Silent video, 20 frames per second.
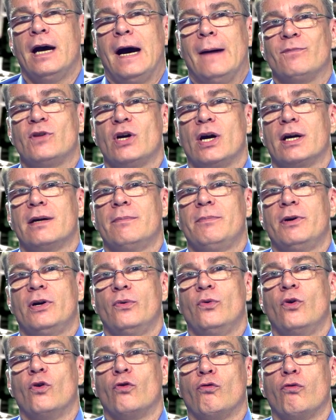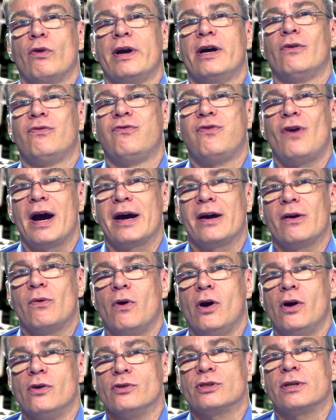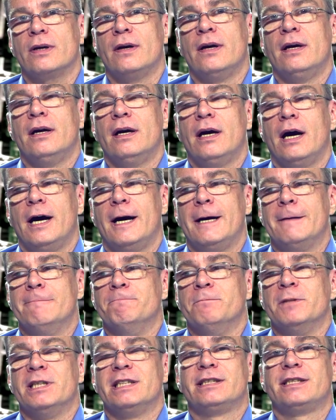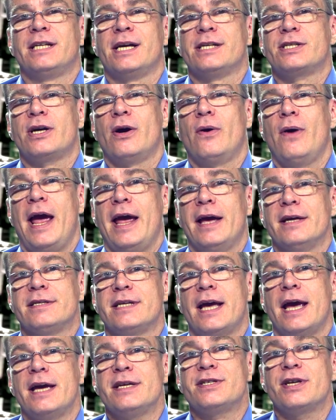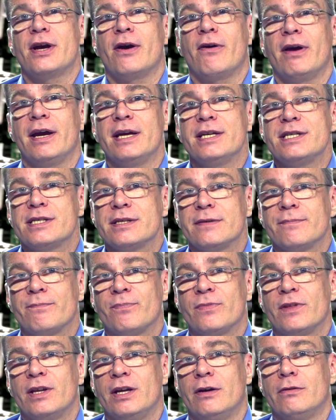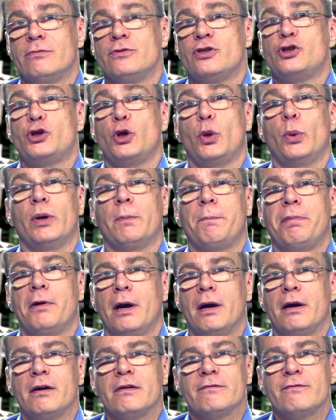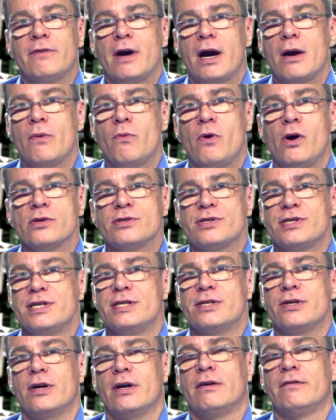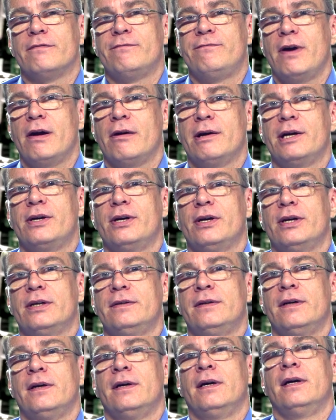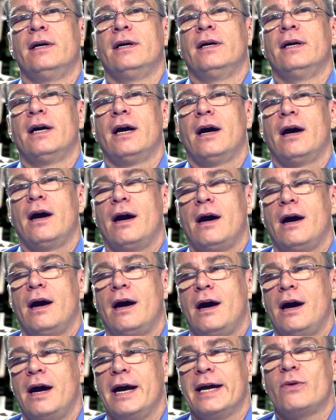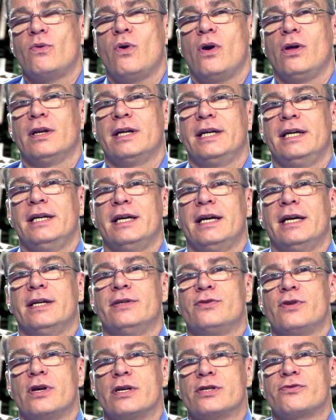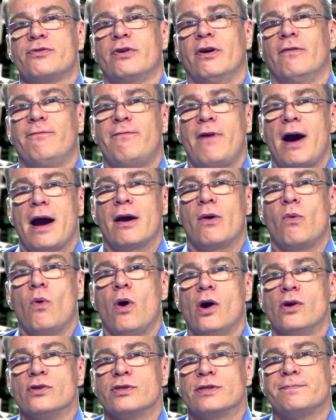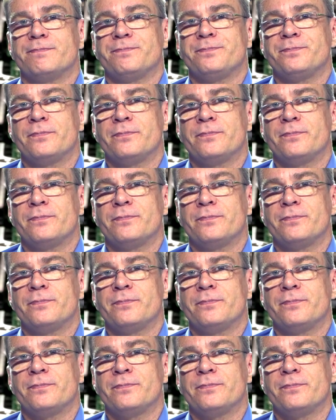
I'm talking about real firewalls. Cisco ASA series, Juniper firewalls, these are very good, high quality industrial firewalls.